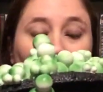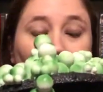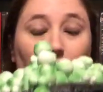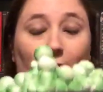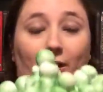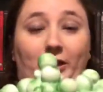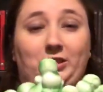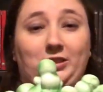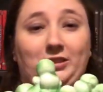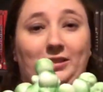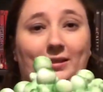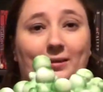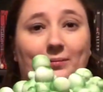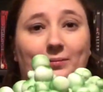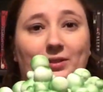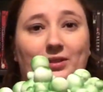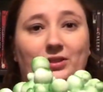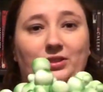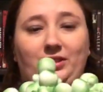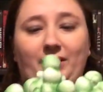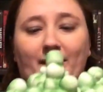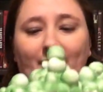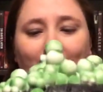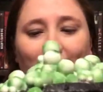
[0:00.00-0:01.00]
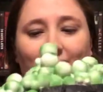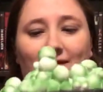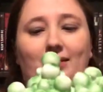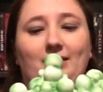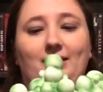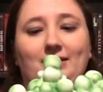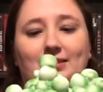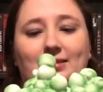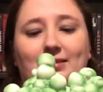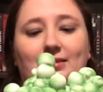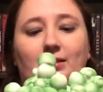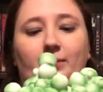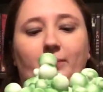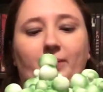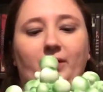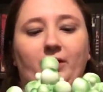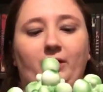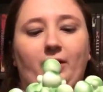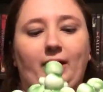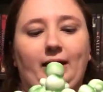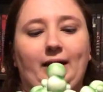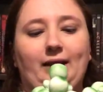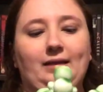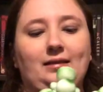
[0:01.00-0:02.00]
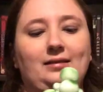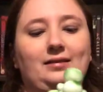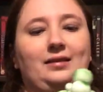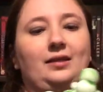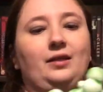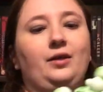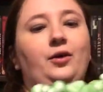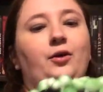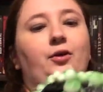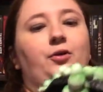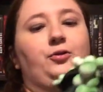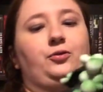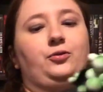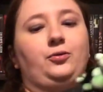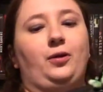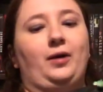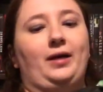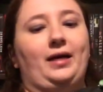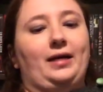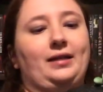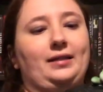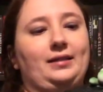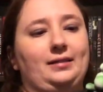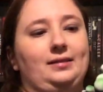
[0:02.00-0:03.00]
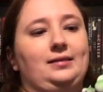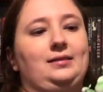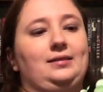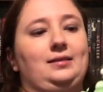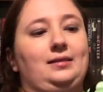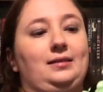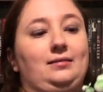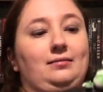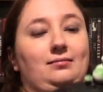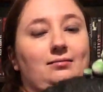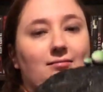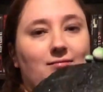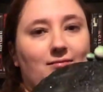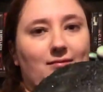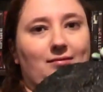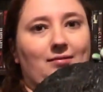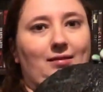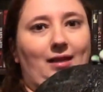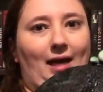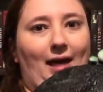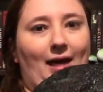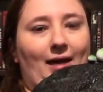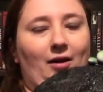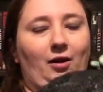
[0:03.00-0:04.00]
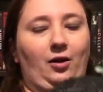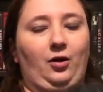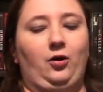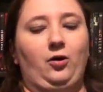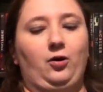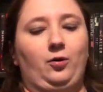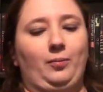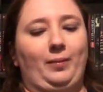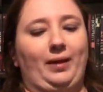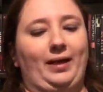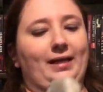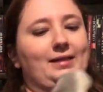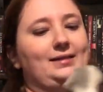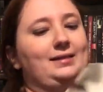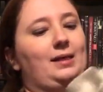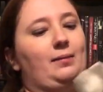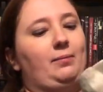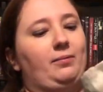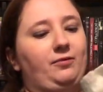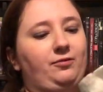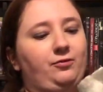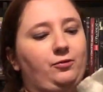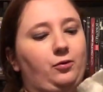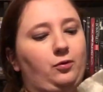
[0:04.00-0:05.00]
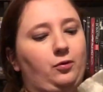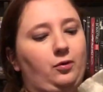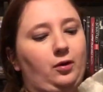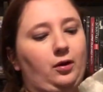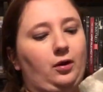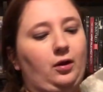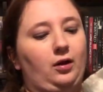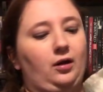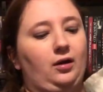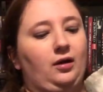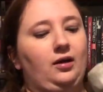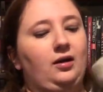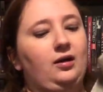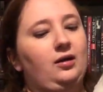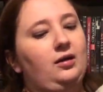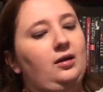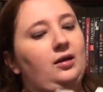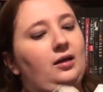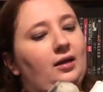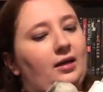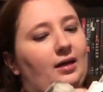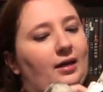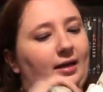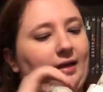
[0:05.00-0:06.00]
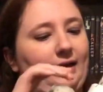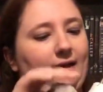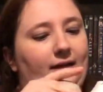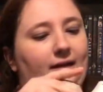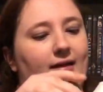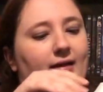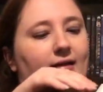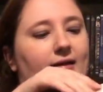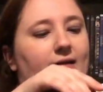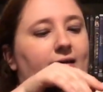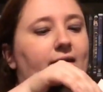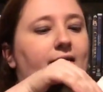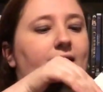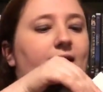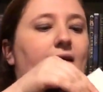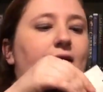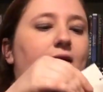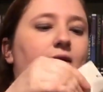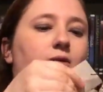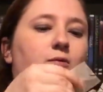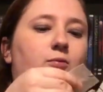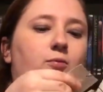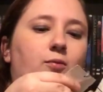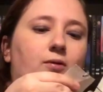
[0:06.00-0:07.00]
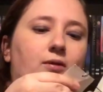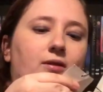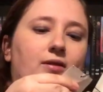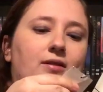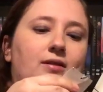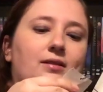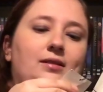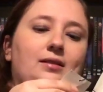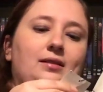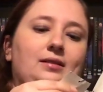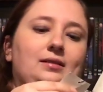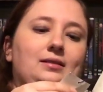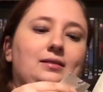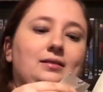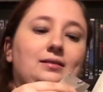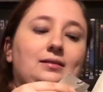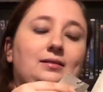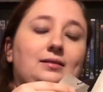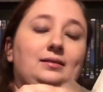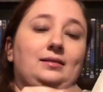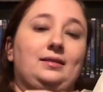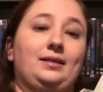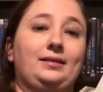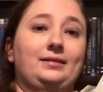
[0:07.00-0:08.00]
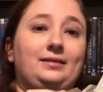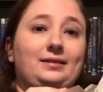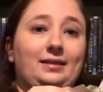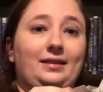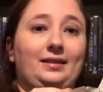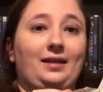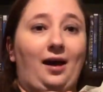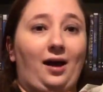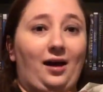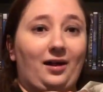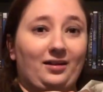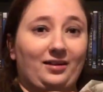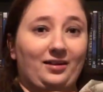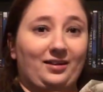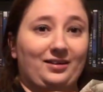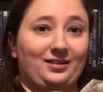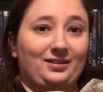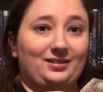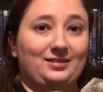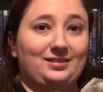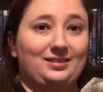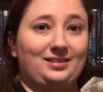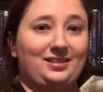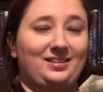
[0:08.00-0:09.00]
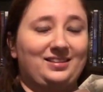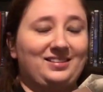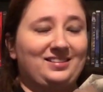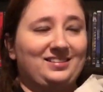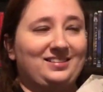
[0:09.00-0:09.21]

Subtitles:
Witch theme this year. This is going to be great. So I got this at home, like I said before, and it was $60.